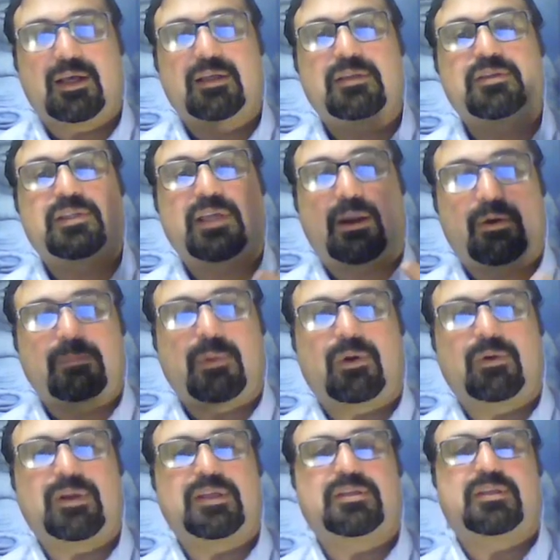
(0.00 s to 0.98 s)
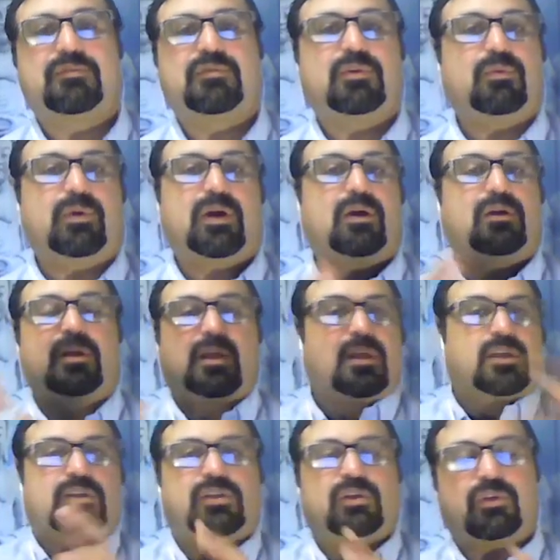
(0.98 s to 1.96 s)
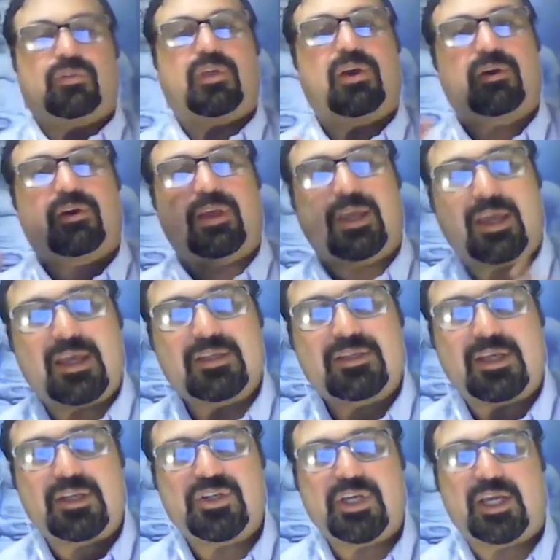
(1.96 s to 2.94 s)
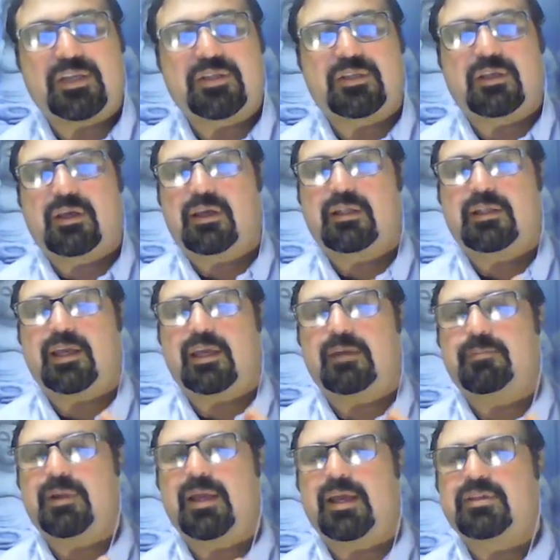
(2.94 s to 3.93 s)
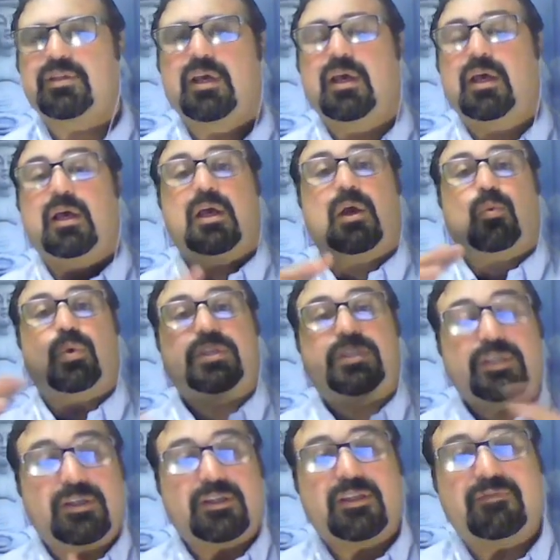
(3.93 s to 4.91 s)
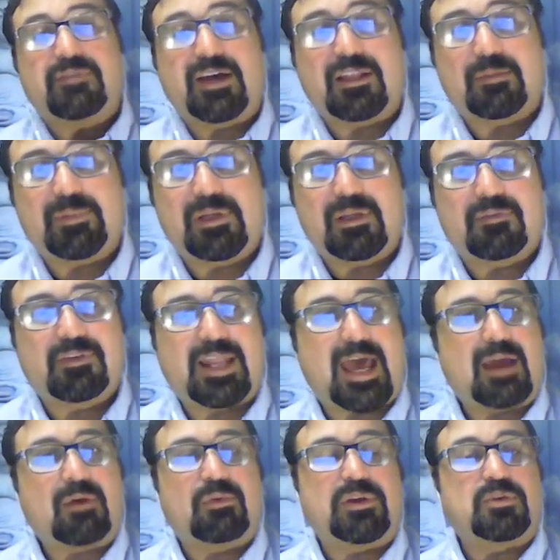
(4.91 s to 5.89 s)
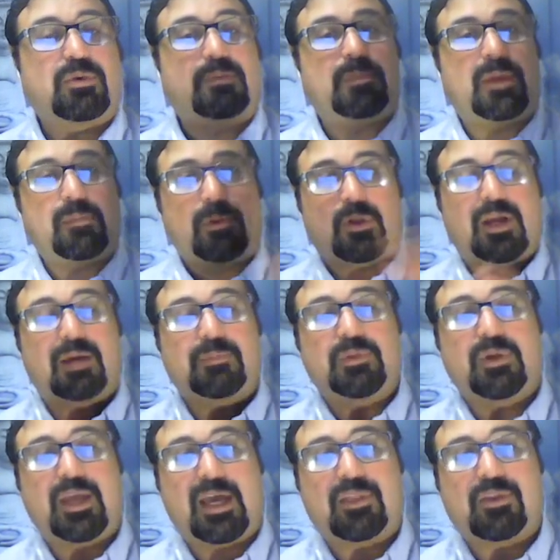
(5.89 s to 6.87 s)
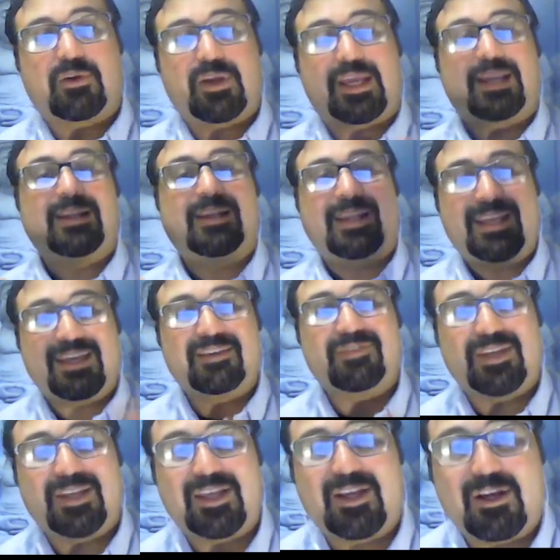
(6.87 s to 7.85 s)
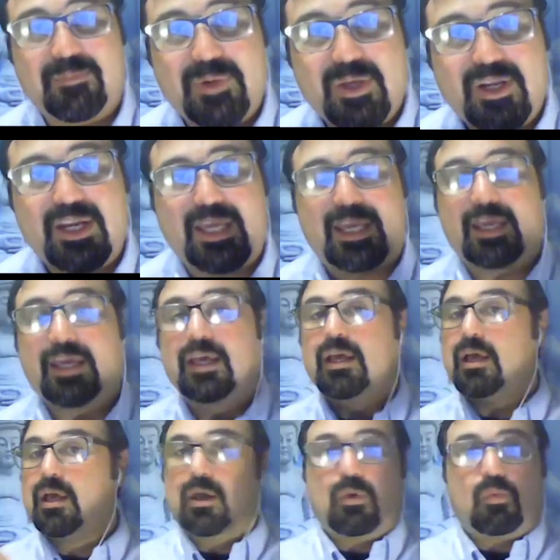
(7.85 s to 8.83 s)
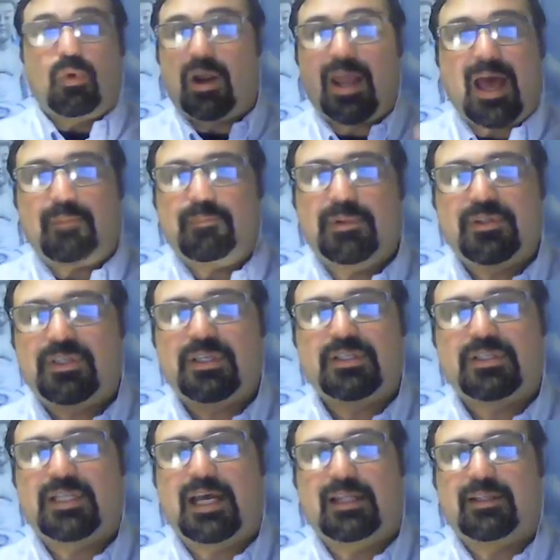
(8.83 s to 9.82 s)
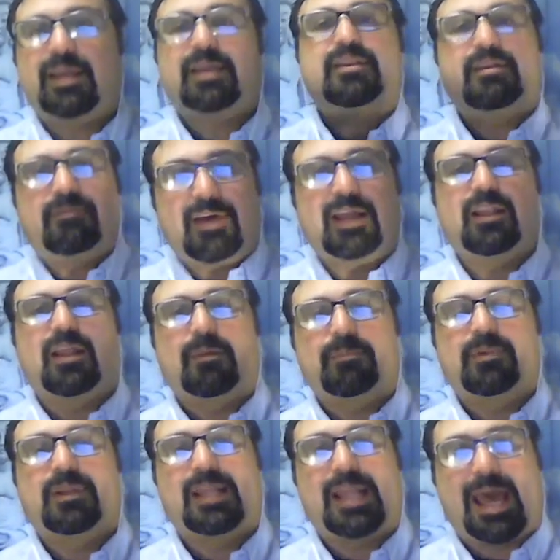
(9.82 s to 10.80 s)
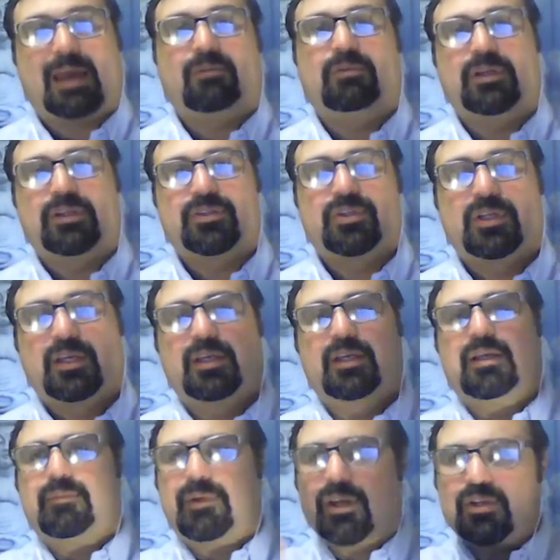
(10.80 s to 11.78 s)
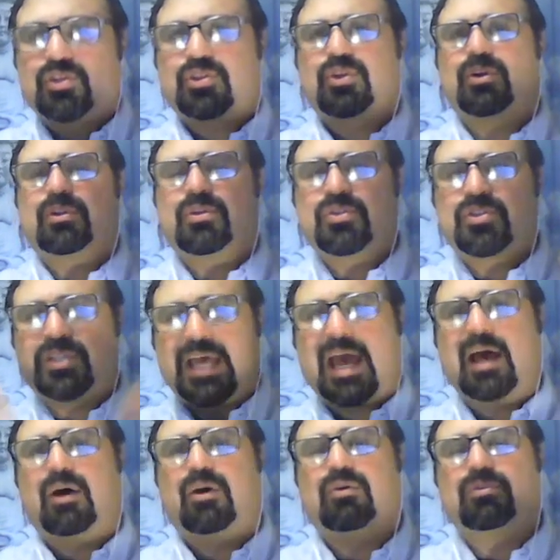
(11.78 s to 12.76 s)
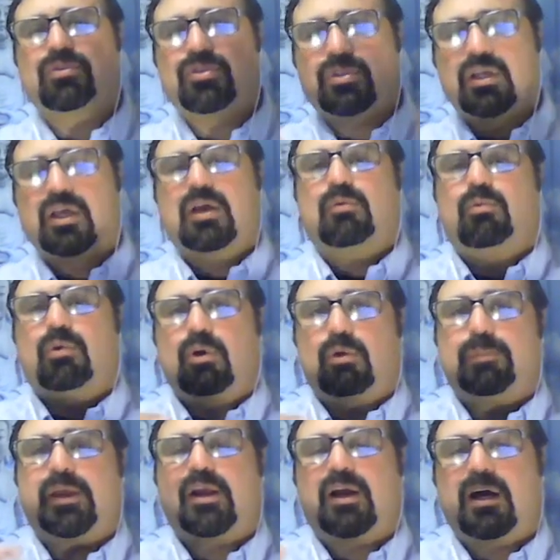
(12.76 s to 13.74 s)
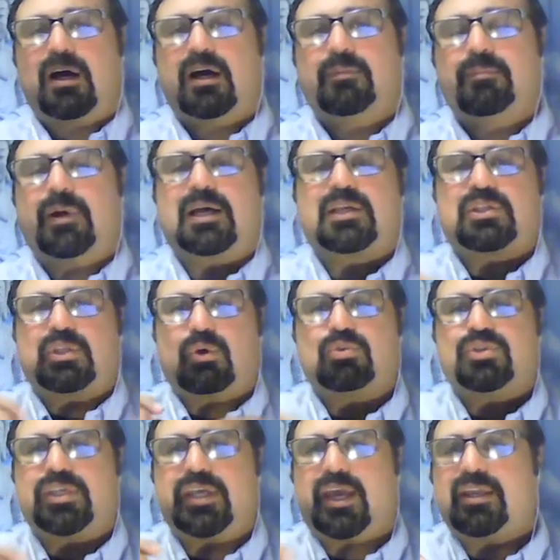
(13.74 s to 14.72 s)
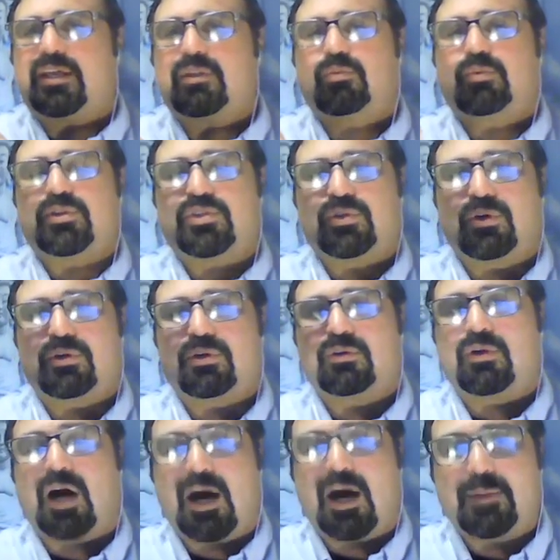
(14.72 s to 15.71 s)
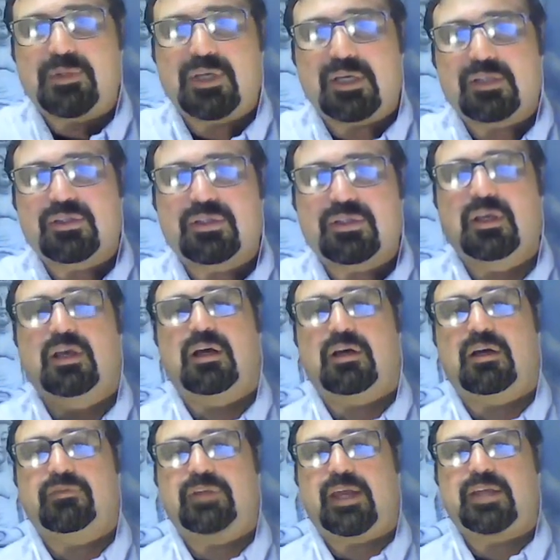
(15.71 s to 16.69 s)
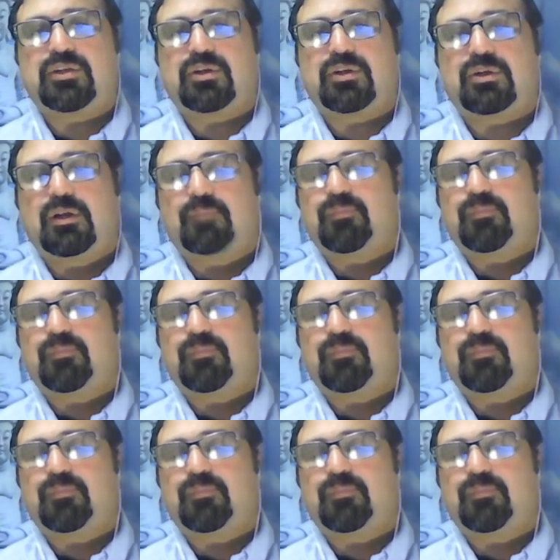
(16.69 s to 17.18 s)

ceremonies, if you will. So there is a change taking place. We see the development of language. When people come together and live in a community, what happens is that they develop language, because certain sounds will become associated with certain objects of nature,